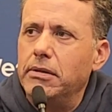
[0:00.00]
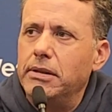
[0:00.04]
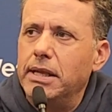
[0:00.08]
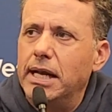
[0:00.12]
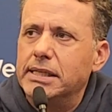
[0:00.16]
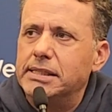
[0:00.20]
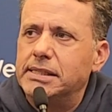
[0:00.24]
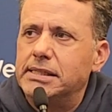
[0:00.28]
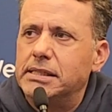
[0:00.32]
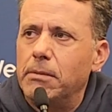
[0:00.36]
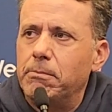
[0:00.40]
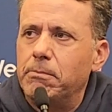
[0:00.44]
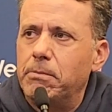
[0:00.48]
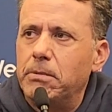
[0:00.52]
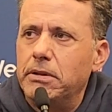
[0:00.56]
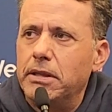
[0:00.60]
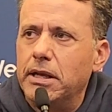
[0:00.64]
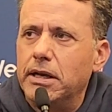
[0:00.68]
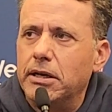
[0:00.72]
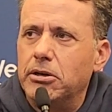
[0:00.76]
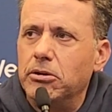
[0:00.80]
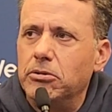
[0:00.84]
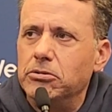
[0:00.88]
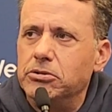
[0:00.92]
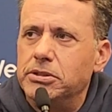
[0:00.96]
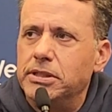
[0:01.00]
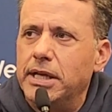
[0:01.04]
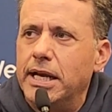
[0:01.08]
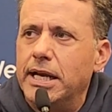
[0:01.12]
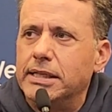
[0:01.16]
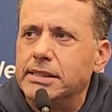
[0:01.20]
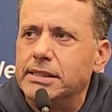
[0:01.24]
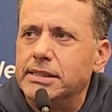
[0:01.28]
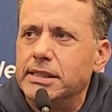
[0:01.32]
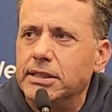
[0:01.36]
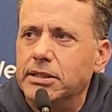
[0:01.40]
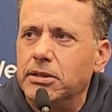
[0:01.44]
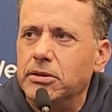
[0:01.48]
And that's something that Coach
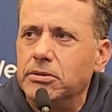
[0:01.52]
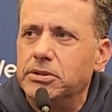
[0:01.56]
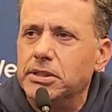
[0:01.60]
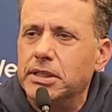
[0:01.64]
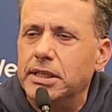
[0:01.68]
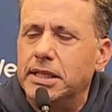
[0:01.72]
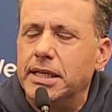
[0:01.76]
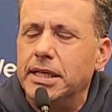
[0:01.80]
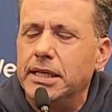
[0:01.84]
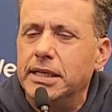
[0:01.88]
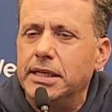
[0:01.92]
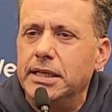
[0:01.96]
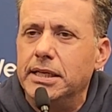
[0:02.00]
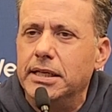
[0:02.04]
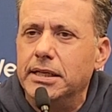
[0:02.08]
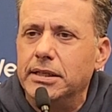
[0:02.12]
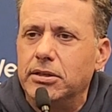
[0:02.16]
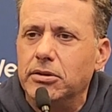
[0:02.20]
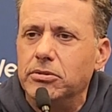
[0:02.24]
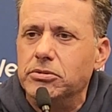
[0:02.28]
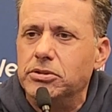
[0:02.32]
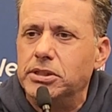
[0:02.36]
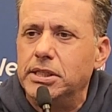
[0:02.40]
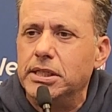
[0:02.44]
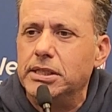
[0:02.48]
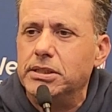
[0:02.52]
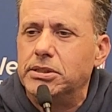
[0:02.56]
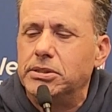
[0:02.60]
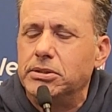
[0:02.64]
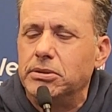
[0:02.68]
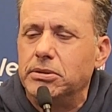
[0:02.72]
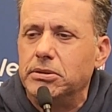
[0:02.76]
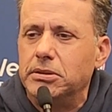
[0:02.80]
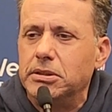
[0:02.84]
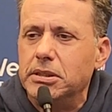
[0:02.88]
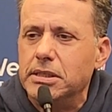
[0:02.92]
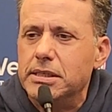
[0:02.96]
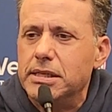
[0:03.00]
Nansen, Coach Aquina, Coach
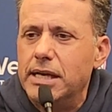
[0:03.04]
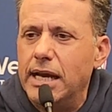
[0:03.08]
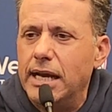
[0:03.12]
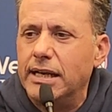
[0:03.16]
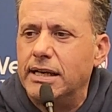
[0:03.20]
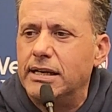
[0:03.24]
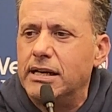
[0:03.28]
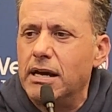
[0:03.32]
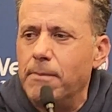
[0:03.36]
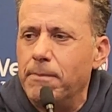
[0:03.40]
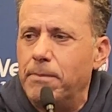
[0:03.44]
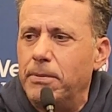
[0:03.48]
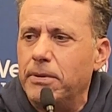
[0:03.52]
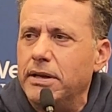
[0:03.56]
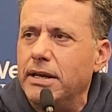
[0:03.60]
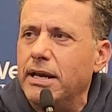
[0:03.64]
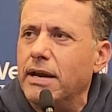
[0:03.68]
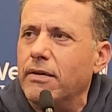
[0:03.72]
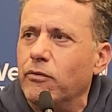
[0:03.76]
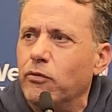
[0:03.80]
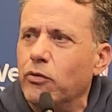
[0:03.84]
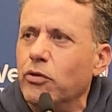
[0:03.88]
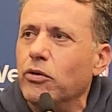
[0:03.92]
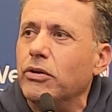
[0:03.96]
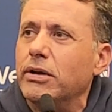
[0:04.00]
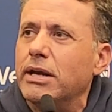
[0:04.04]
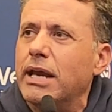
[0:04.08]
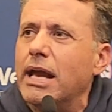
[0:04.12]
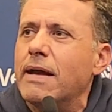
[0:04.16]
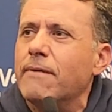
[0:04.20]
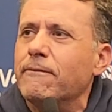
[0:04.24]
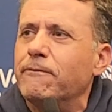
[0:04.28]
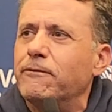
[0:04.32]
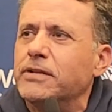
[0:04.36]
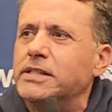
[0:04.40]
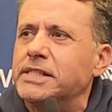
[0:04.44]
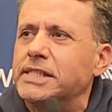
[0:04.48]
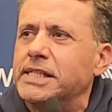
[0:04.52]
Cecil and company have really
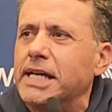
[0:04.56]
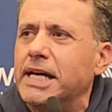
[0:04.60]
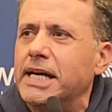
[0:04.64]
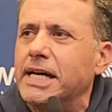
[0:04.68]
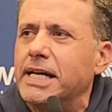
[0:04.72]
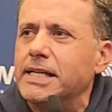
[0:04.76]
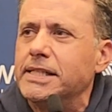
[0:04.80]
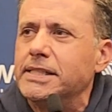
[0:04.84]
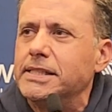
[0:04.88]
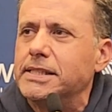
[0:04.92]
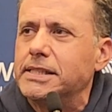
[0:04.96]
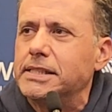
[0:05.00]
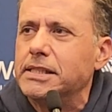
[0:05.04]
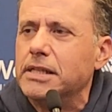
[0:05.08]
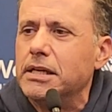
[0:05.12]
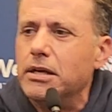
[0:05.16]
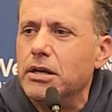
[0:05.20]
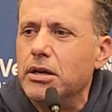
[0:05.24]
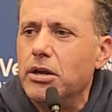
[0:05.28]
emphasized